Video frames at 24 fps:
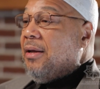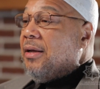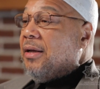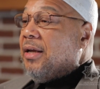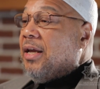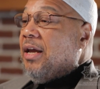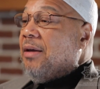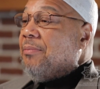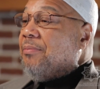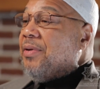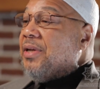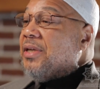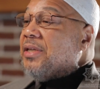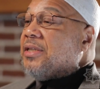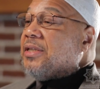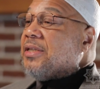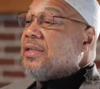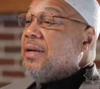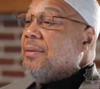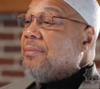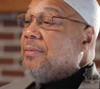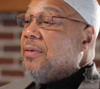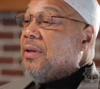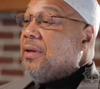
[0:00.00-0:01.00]
can be
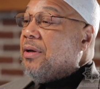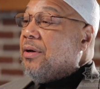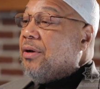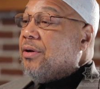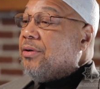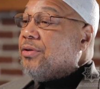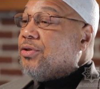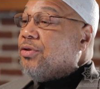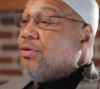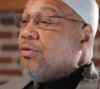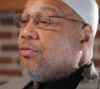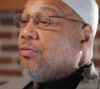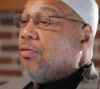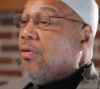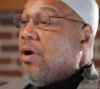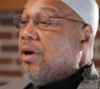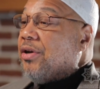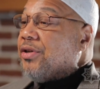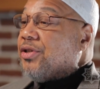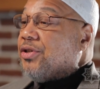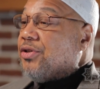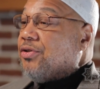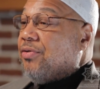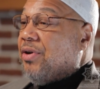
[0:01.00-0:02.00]
similar to
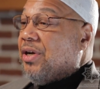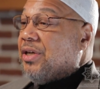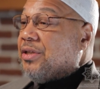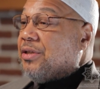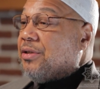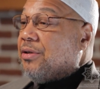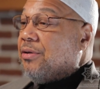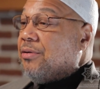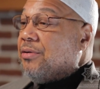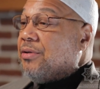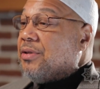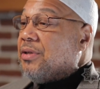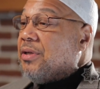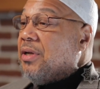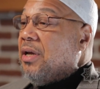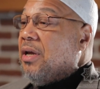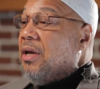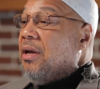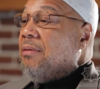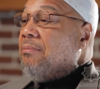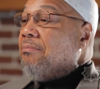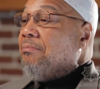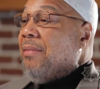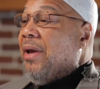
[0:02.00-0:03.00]
cross-dressers,
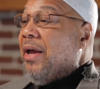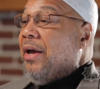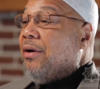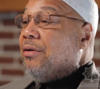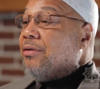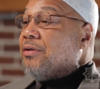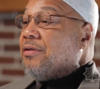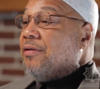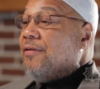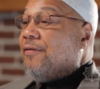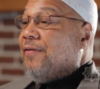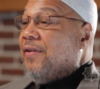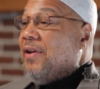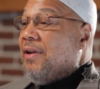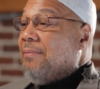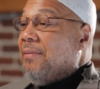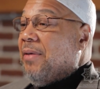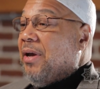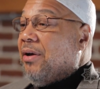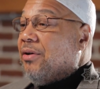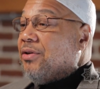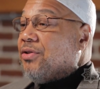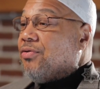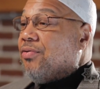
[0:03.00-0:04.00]
male to
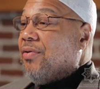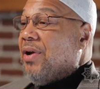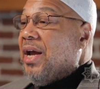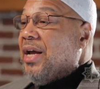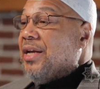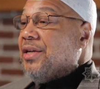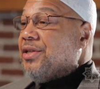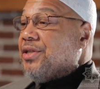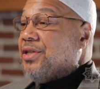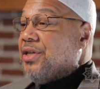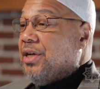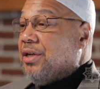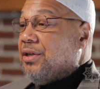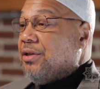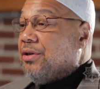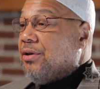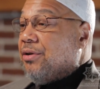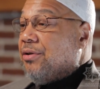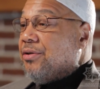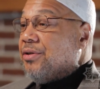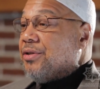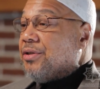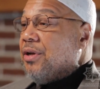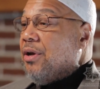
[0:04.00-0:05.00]
female
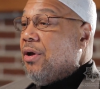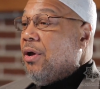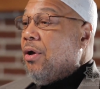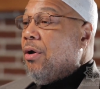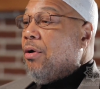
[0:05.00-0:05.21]
transgenders,